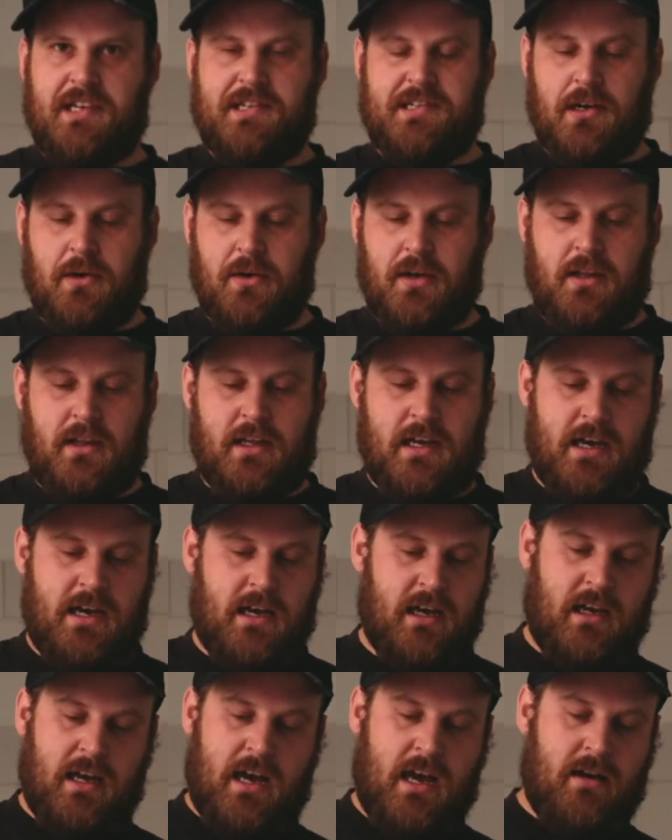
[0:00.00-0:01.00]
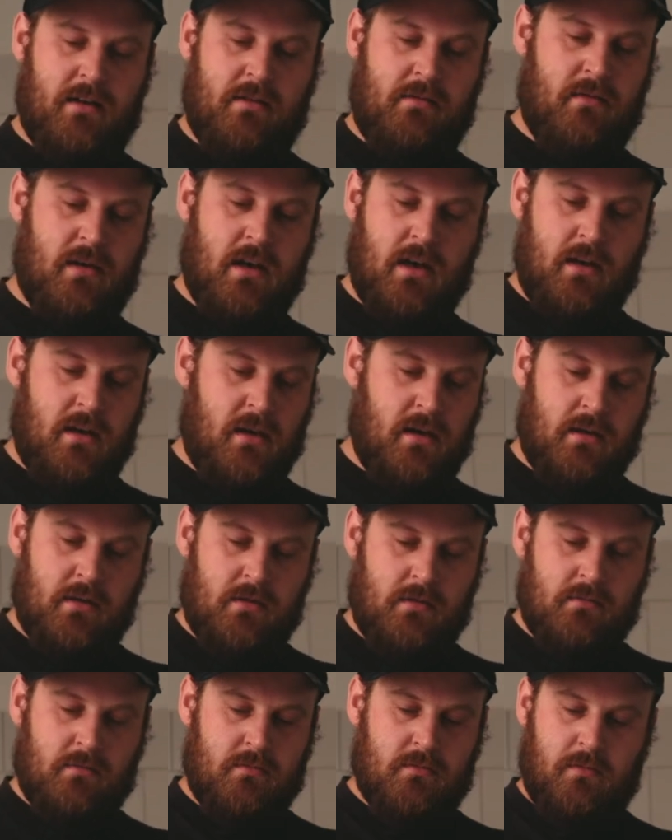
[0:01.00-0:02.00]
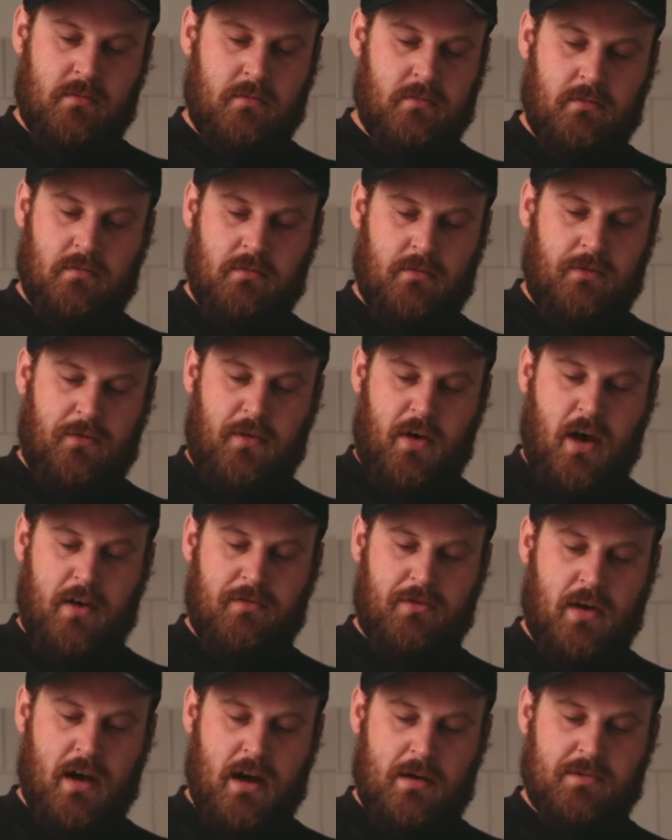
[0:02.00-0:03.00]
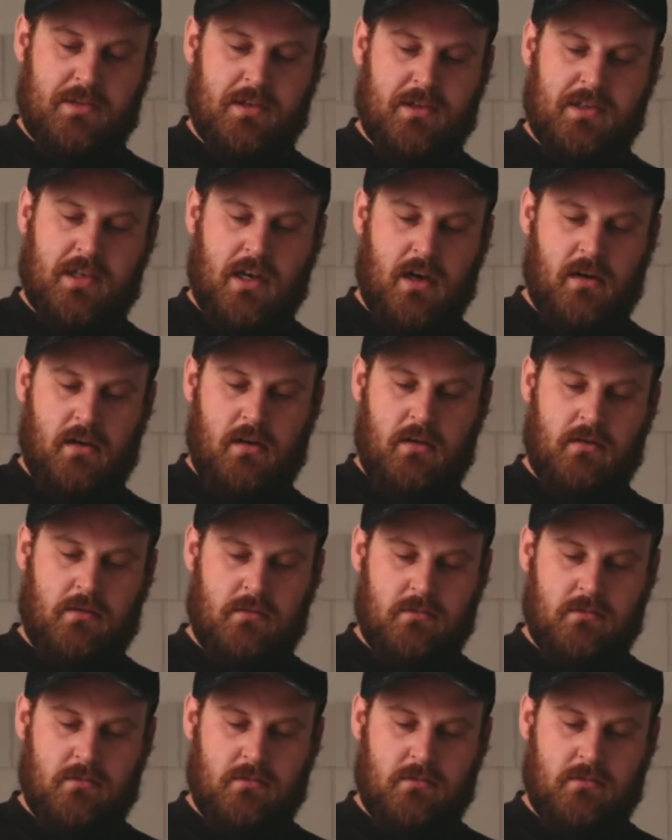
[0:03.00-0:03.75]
salt in there, again, 5 grams or so.